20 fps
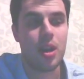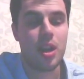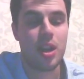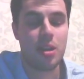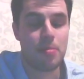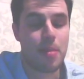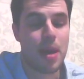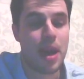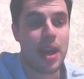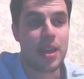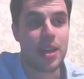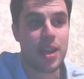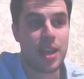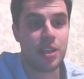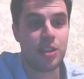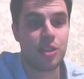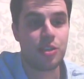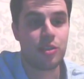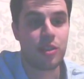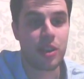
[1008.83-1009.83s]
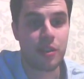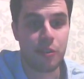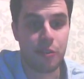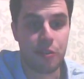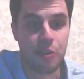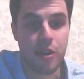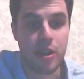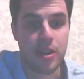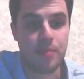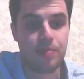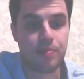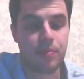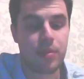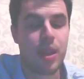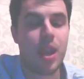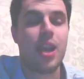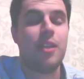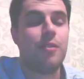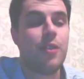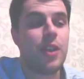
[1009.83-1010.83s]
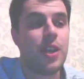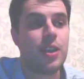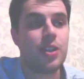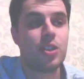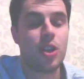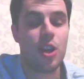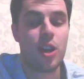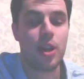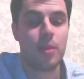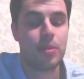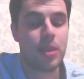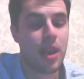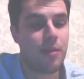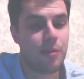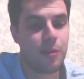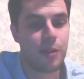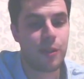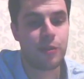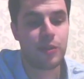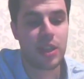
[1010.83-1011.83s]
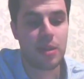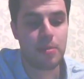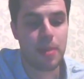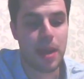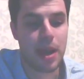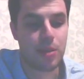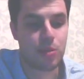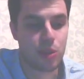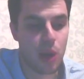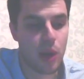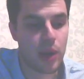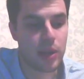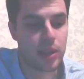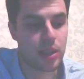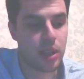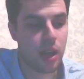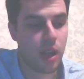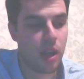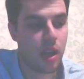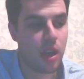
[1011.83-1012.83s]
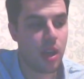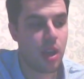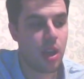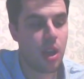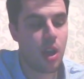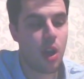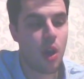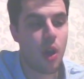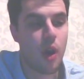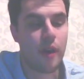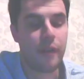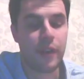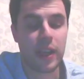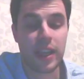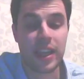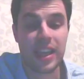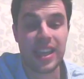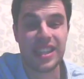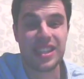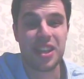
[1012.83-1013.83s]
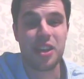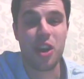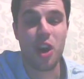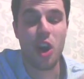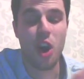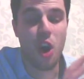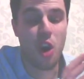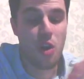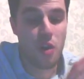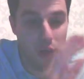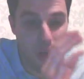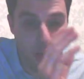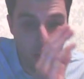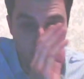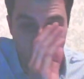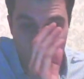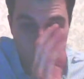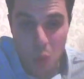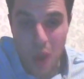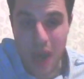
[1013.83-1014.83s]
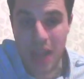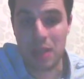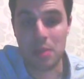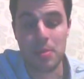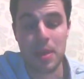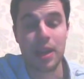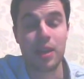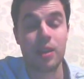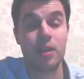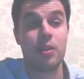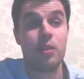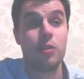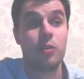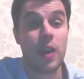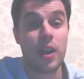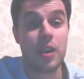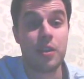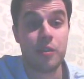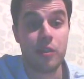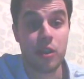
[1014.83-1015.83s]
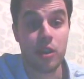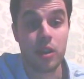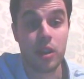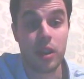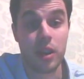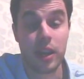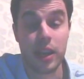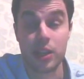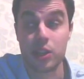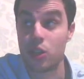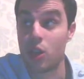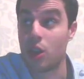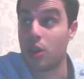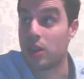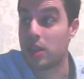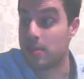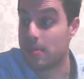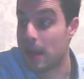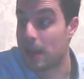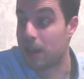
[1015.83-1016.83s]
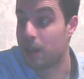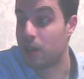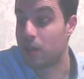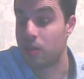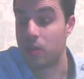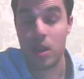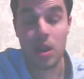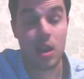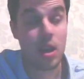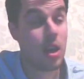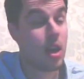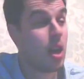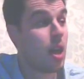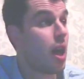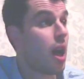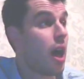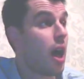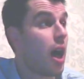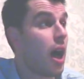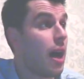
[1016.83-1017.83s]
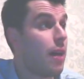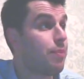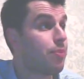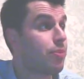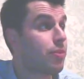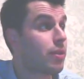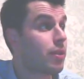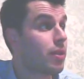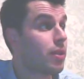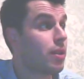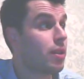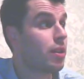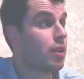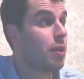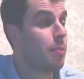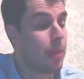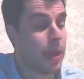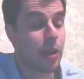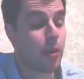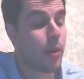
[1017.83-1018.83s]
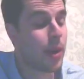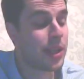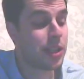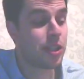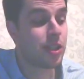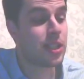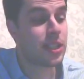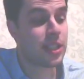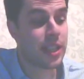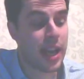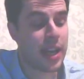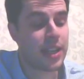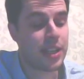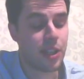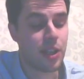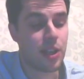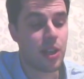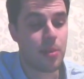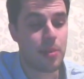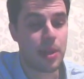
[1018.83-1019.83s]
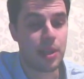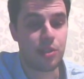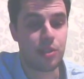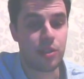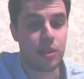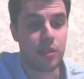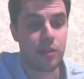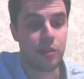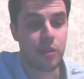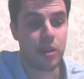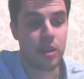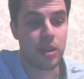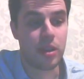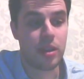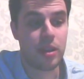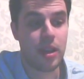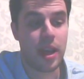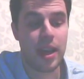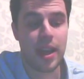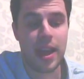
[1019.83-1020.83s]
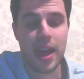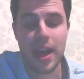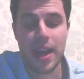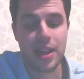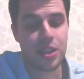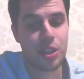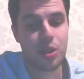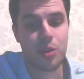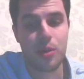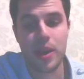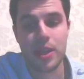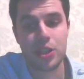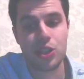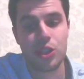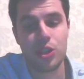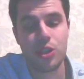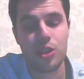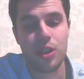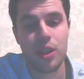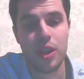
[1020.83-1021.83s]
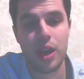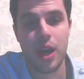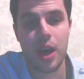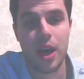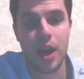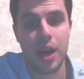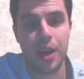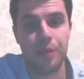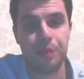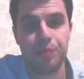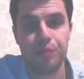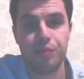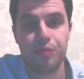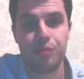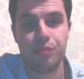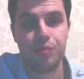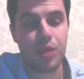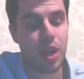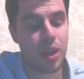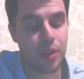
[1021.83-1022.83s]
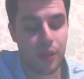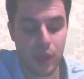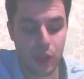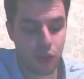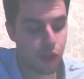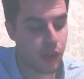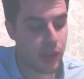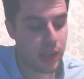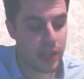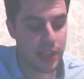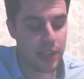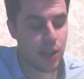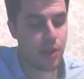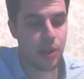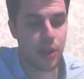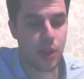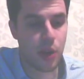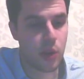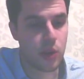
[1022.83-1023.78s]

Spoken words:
in May injury-free, and if he can turn up 10, 15 pounds lighter, I think he's an overwhelming favourite against Tony Bellew. The big question is, can he turn up injury-free? And that is a question that none of us really know the